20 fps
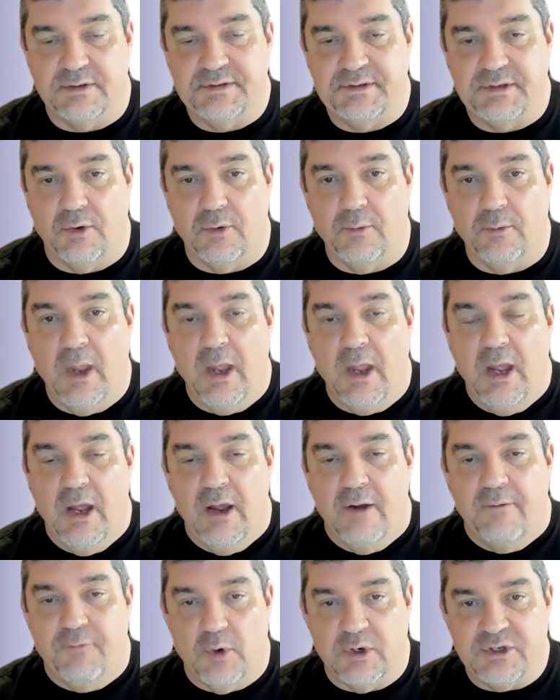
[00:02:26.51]
So
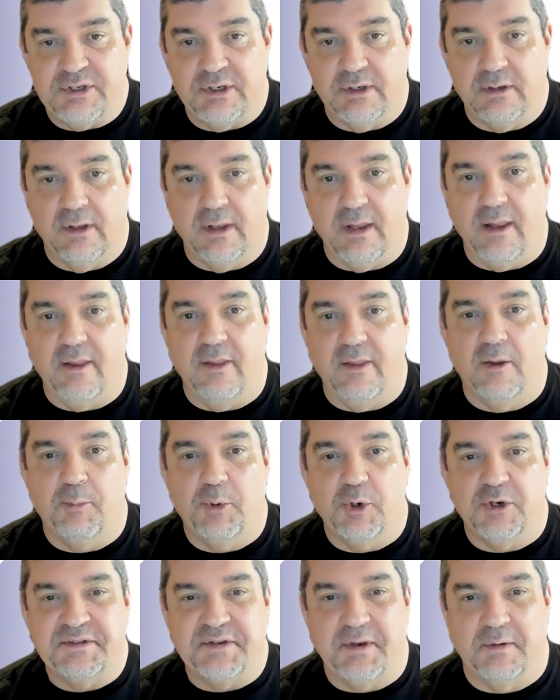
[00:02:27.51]
fortunately, the
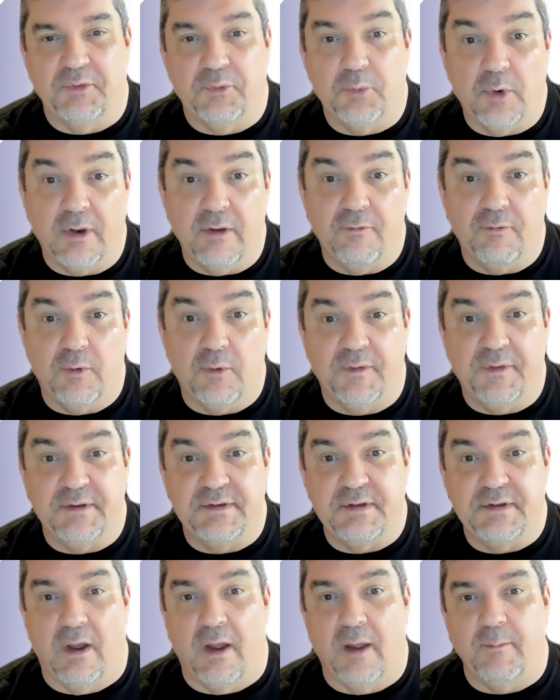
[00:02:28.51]
person I was working for at the
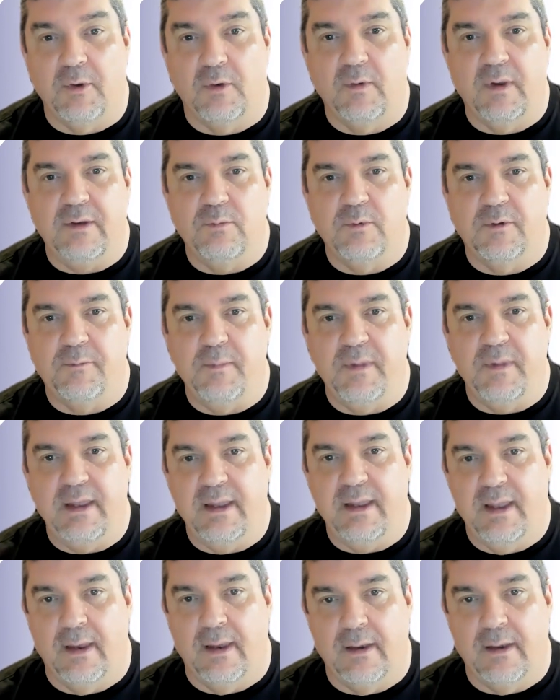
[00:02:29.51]
time agreed with
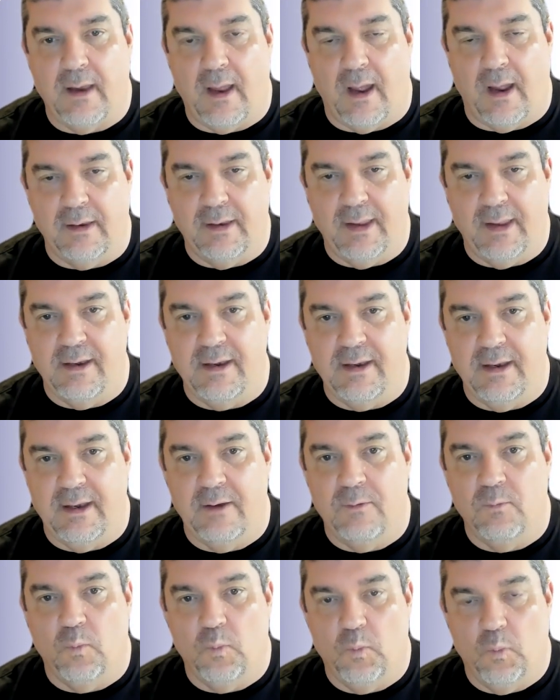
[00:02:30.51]
me, and I landed
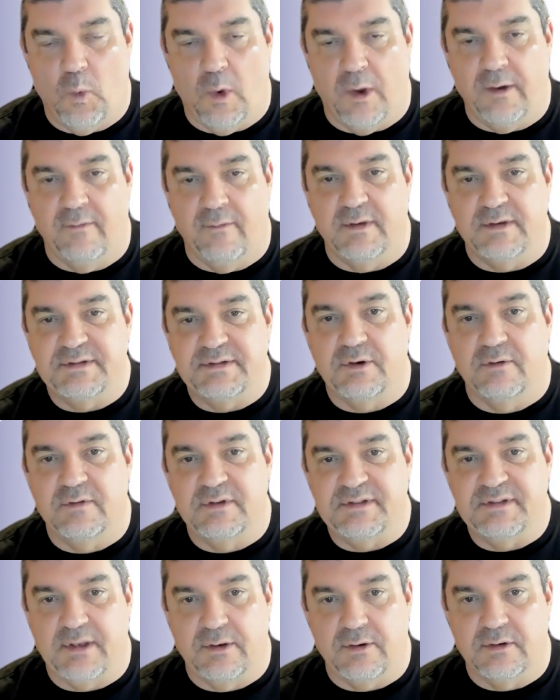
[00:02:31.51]
in one of the
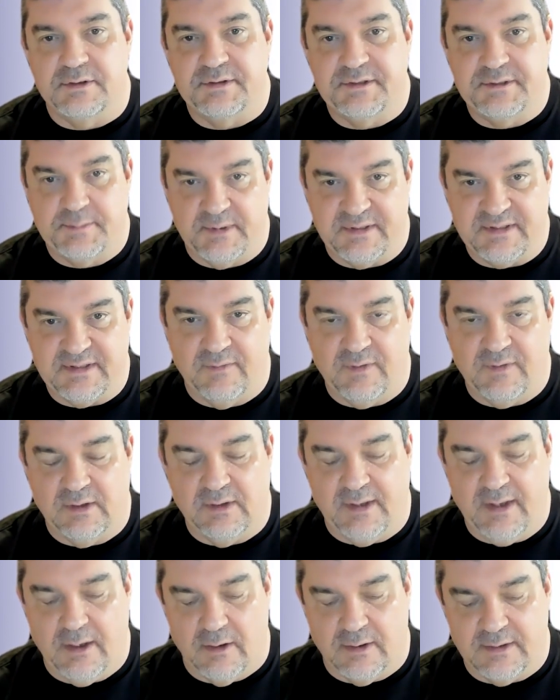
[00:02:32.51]
service centers,
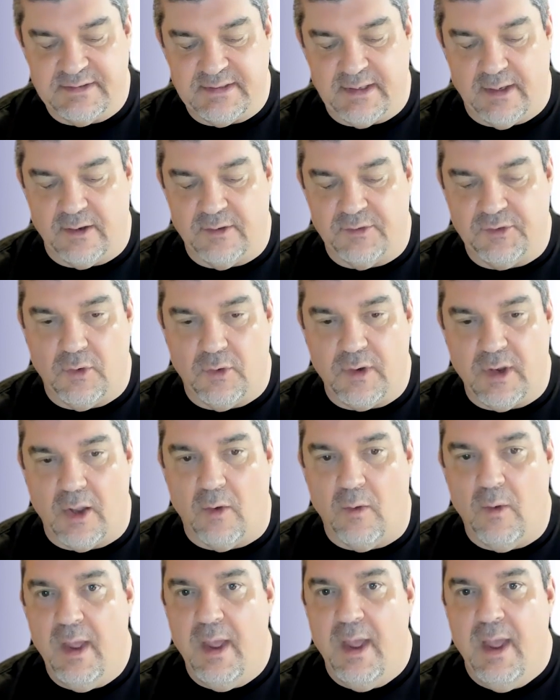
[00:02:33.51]
specifically here in San
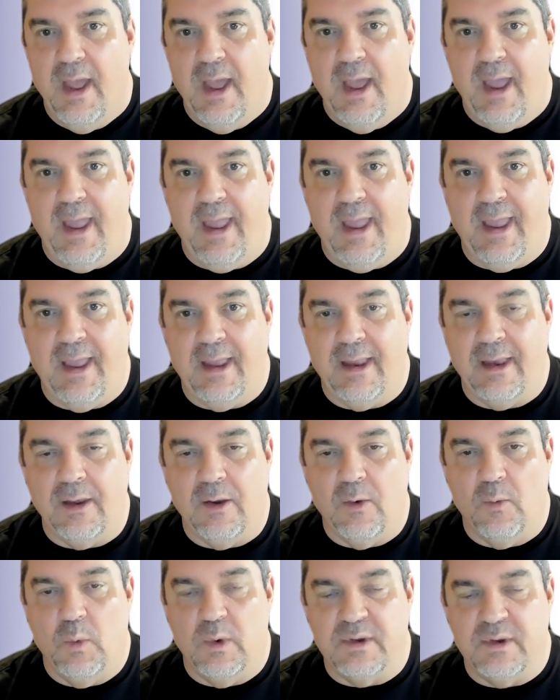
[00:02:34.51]
Antonio,
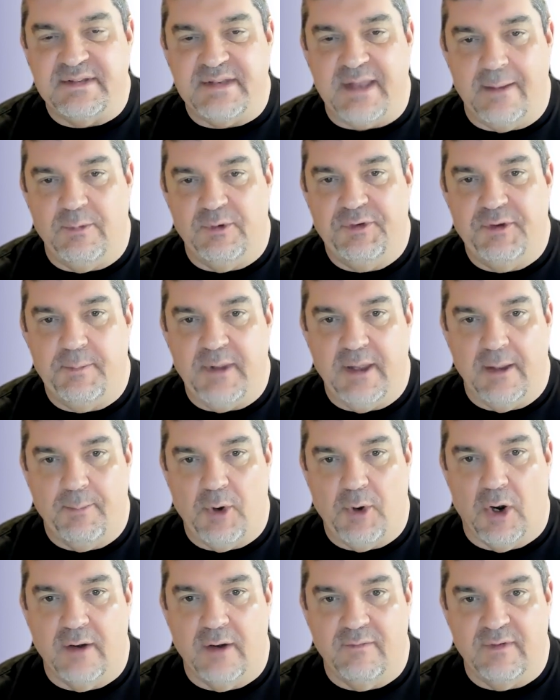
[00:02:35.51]
and was able to be a
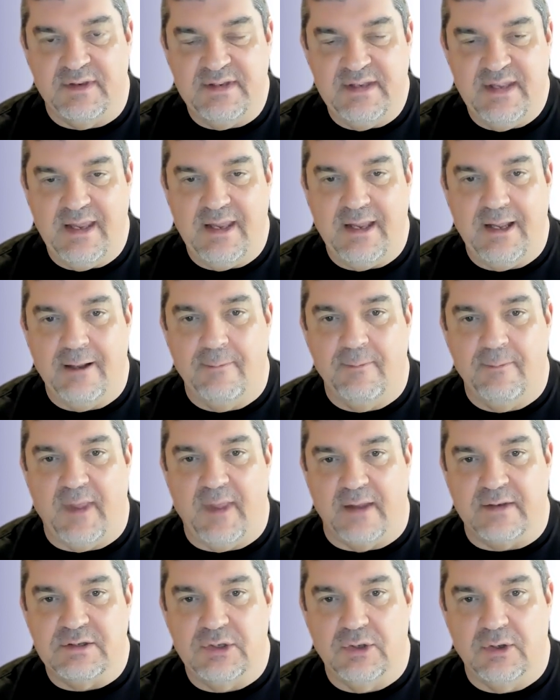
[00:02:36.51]
part of a team
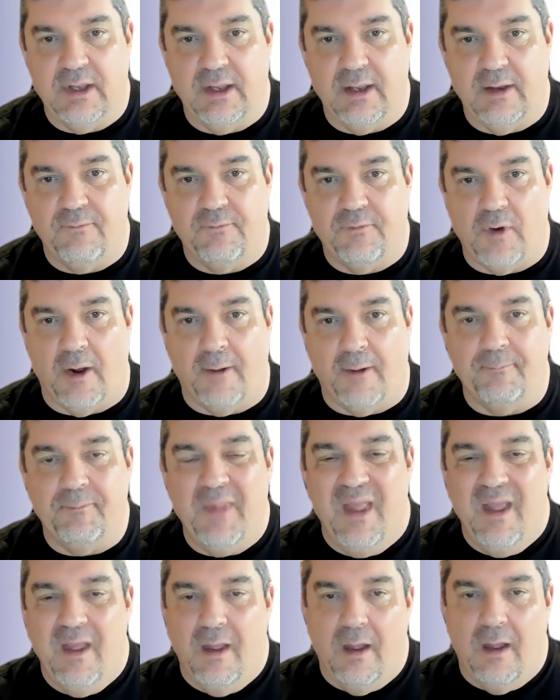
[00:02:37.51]
that took it from
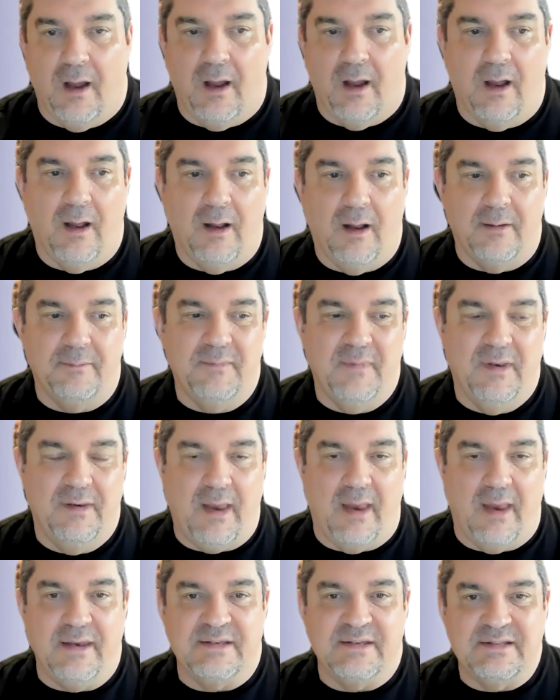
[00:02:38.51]

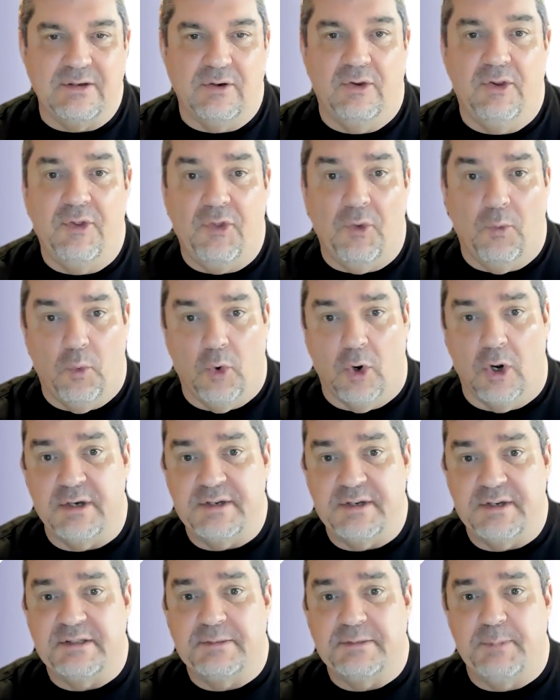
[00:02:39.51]
not necessarily the
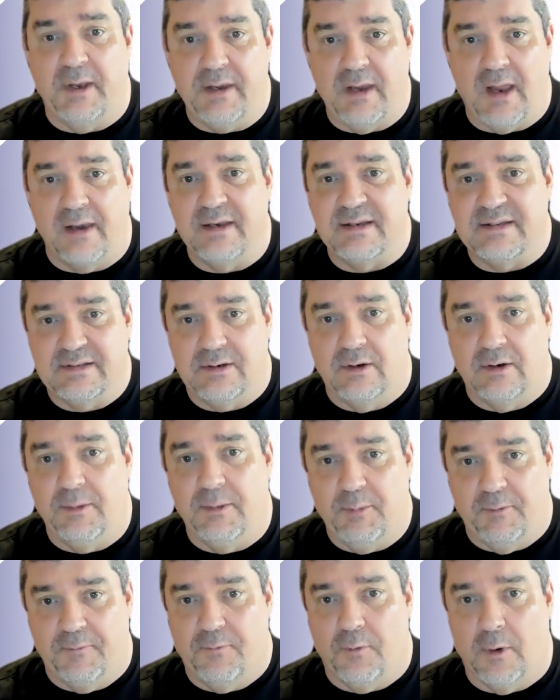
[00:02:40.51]
worst, but not necessarily
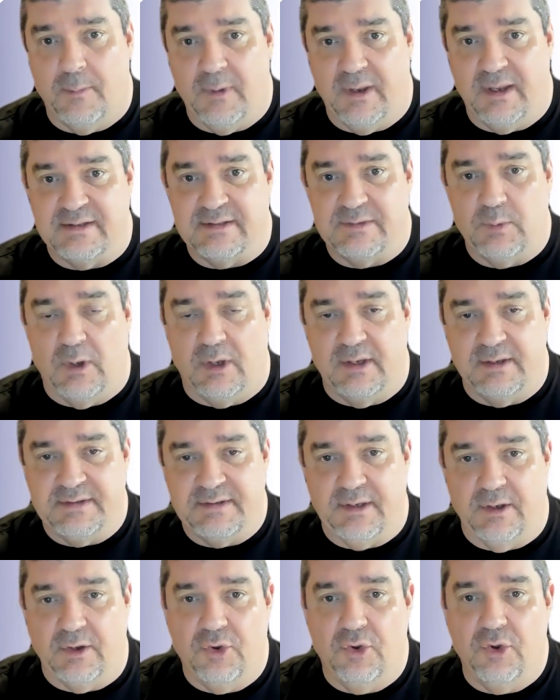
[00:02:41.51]
performing as well as
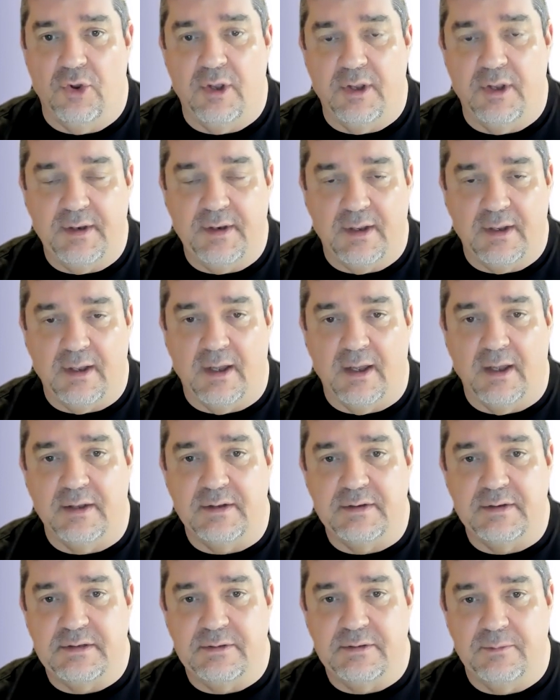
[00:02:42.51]
it could,
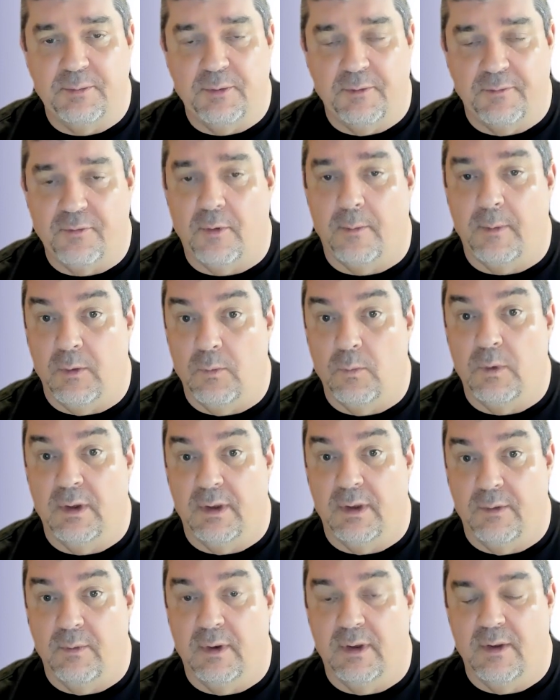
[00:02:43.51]
to performing
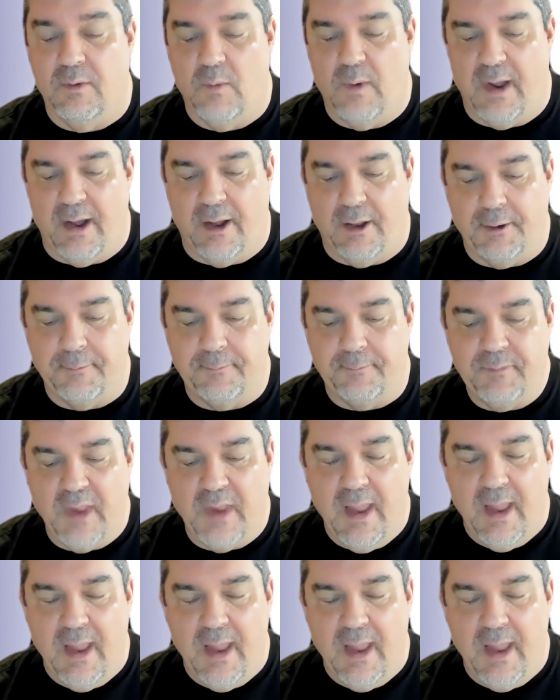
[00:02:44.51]
really, really well.